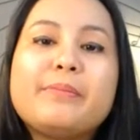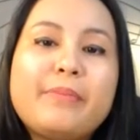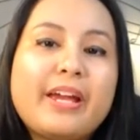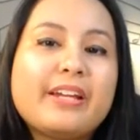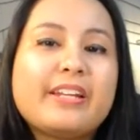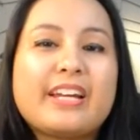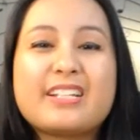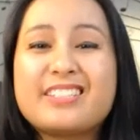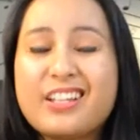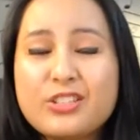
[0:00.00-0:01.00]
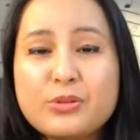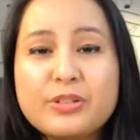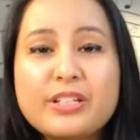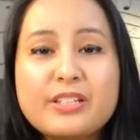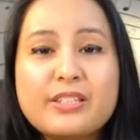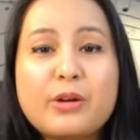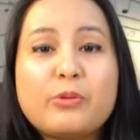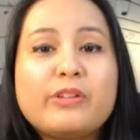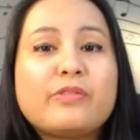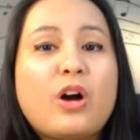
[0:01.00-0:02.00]
main accessories that
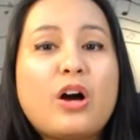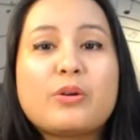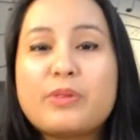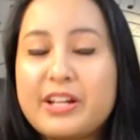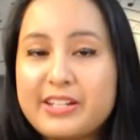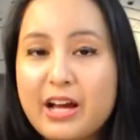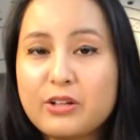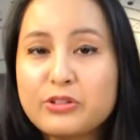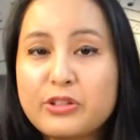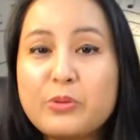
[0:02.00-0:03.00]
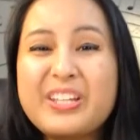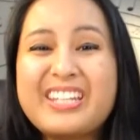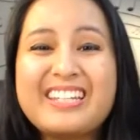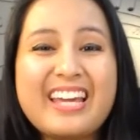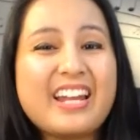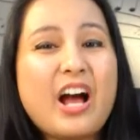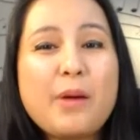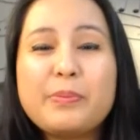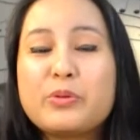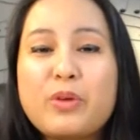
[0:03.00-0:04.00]
we've got right now so that we can get
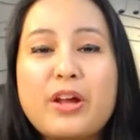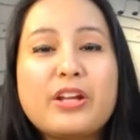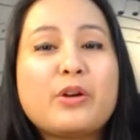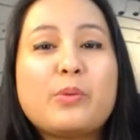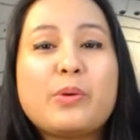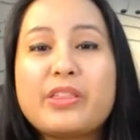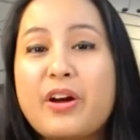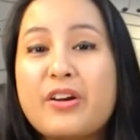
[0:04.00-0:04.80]
up and running with